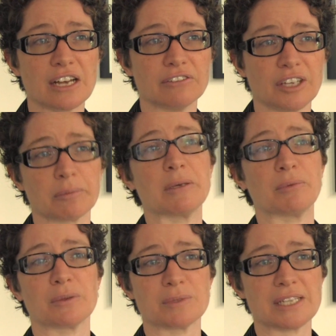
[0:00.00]
of young
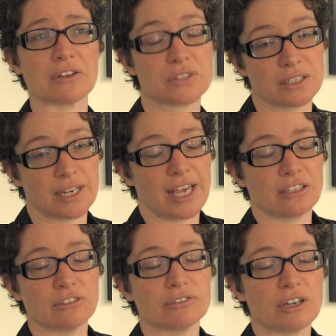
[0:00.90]
people themselves
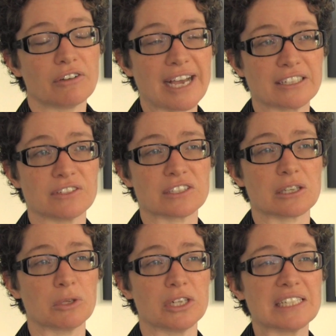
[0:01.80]
and of
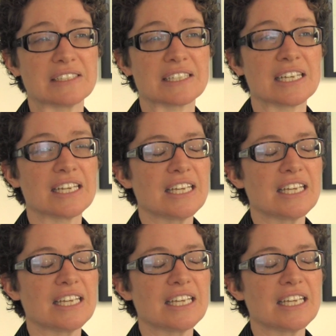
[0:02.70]
activist communities.